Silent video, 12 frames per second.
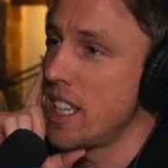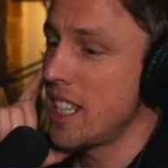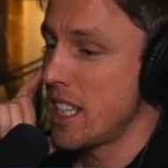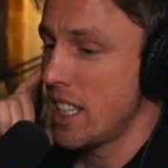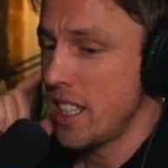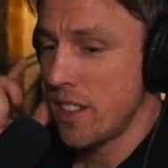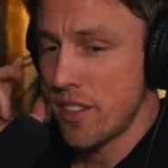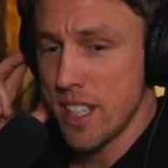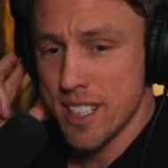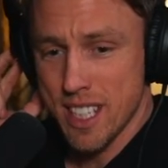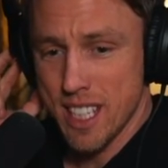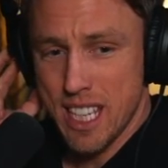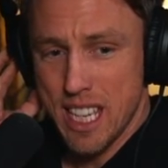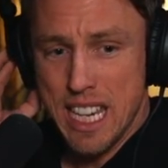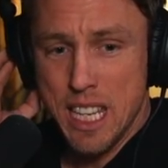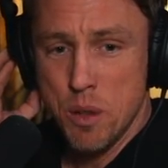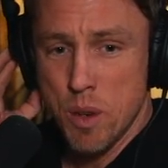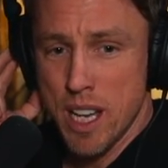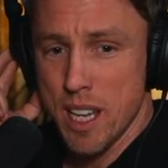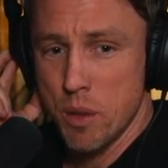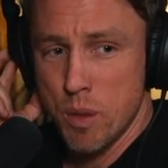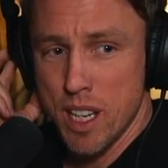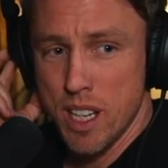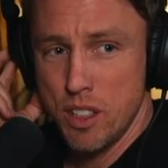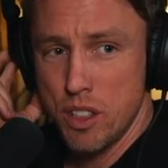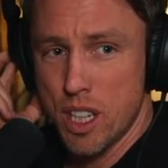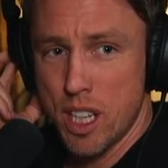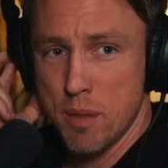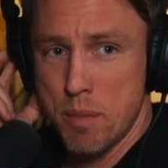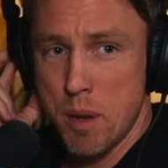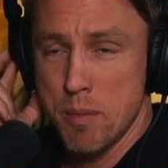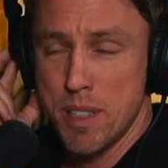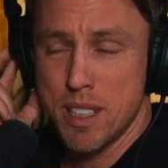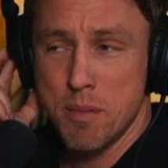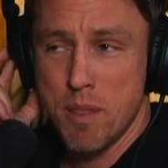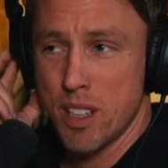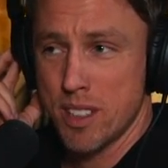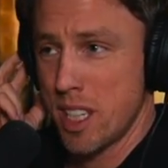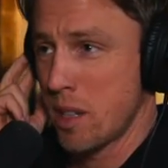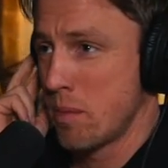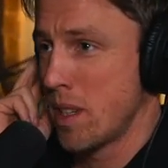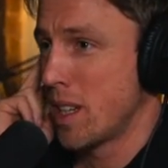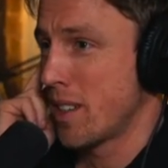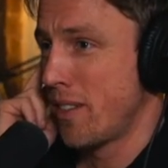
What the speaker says: and if there's anywhere where you're going to bump into Mark Zuckerberg,